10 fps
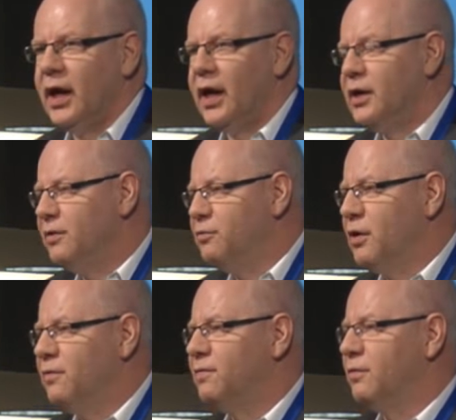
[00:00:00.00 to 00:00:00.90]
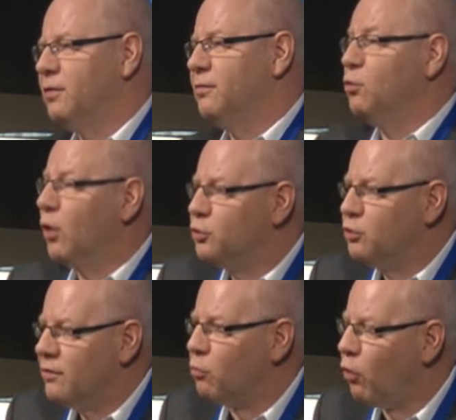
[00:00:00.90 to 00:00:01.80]
And if you, have, if you want
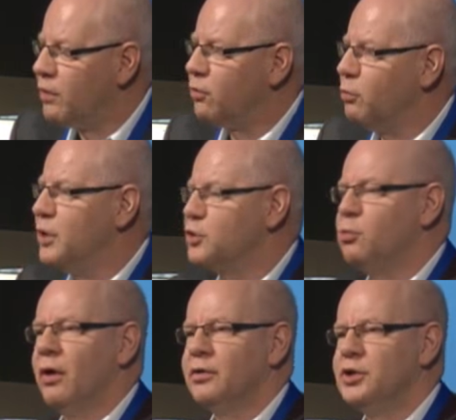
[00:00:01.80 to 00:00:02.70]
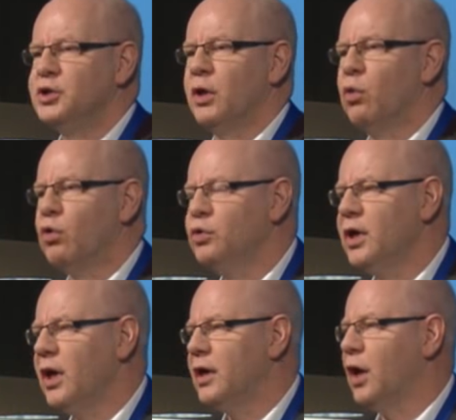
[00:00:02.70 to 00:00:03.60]
to have more information about Digital
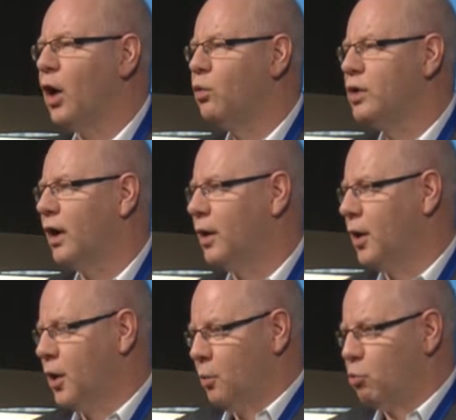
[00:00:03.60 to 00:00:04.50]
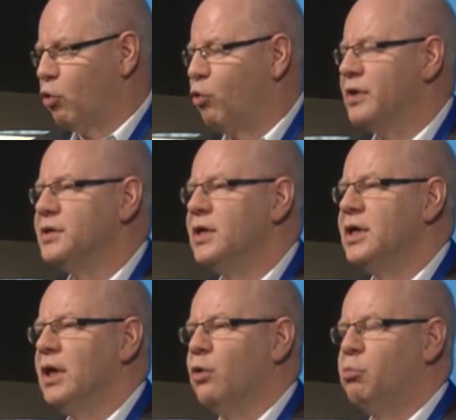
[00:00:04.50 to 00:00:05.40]
Wallonia and how we are progressing
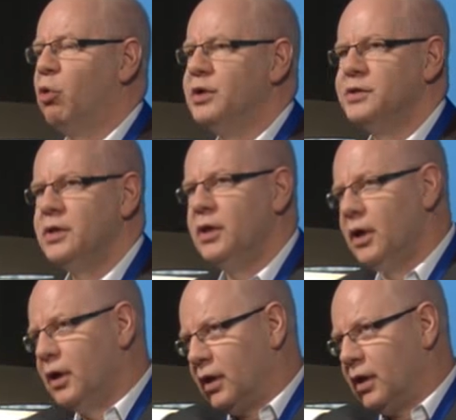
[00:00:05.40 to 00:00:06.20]
in our policy,